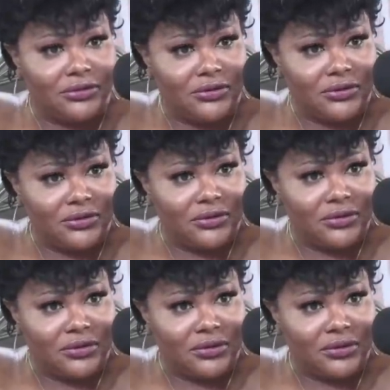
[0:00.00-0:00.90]

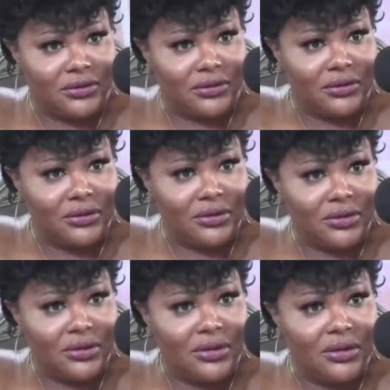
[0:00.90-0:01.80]
I
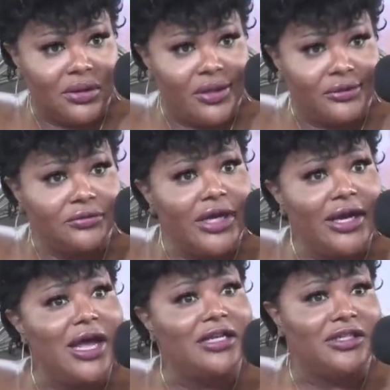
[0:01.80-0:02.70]

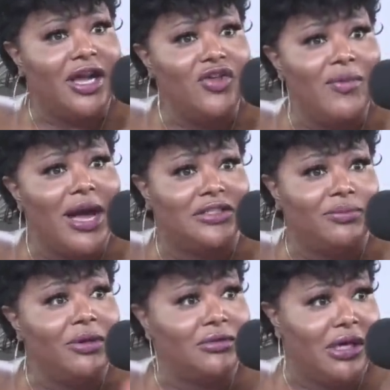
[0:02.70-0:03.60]
got to tell you my
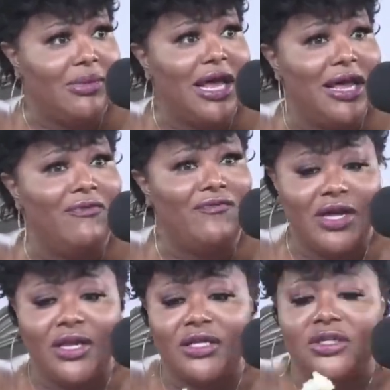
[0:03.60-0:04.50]
experience. Let me let him finish.